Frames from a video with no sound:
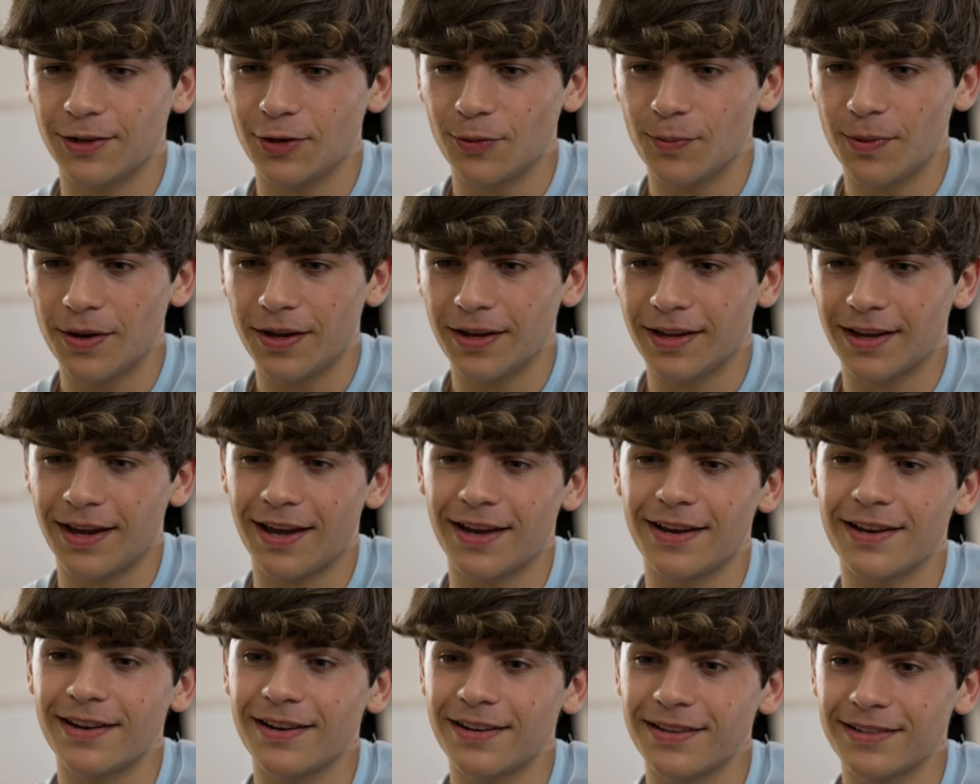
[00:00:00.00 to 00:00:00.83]
little bit of
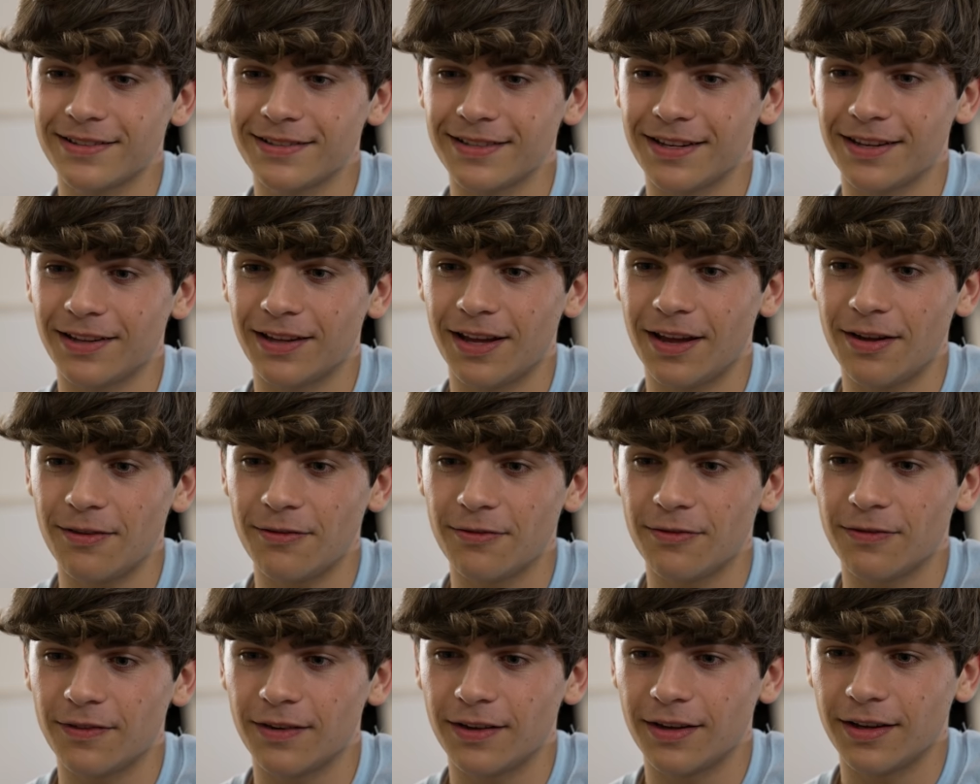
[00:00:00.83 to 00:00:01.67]
kindness and love
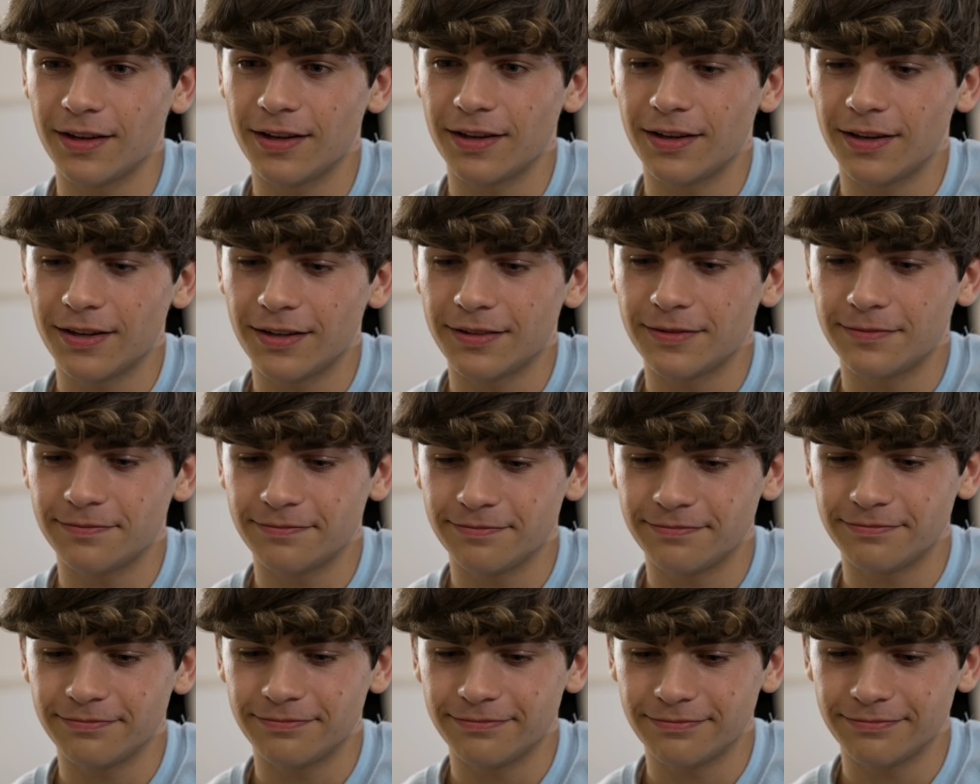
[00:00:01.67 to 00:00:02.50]

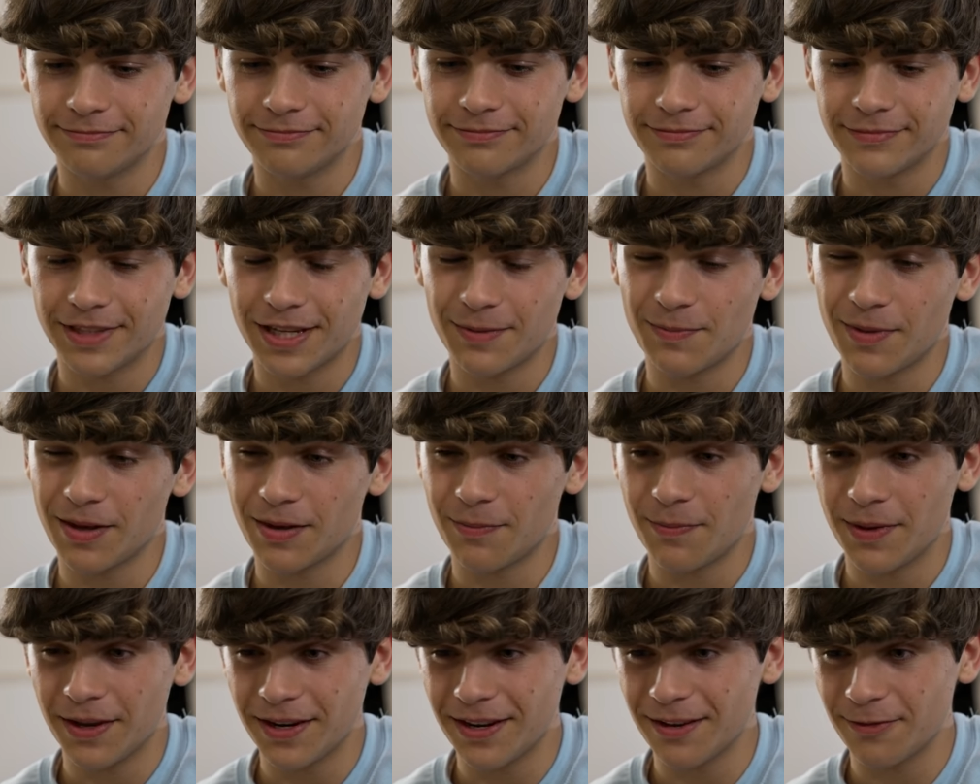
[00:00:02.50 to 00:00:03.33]
can make a
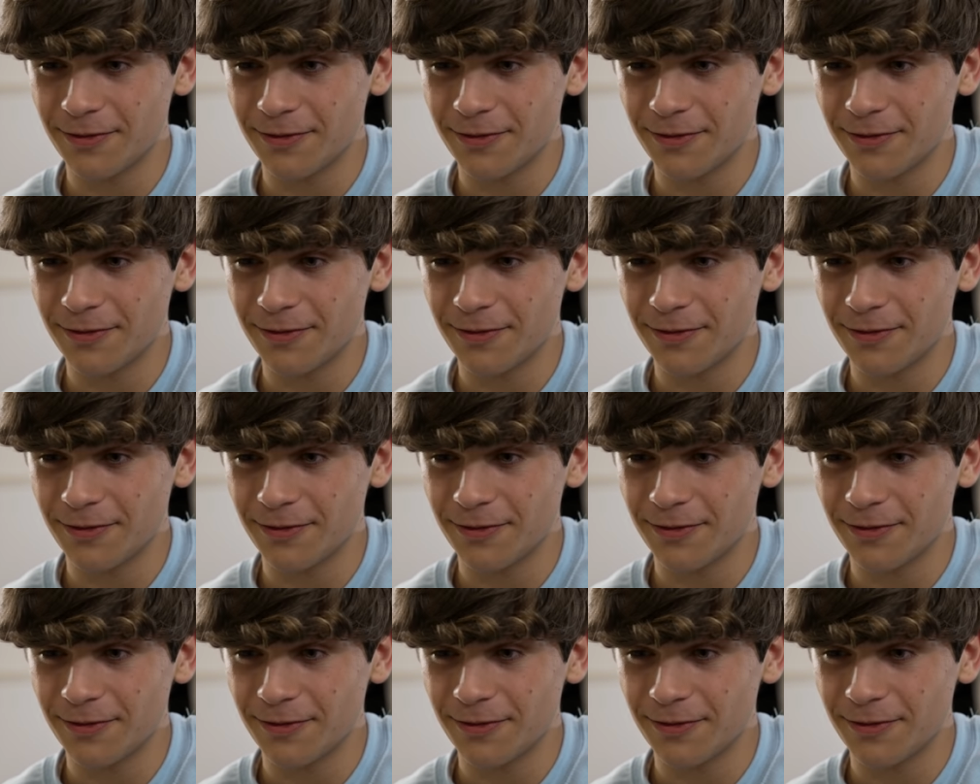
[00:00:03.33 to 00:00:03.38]
big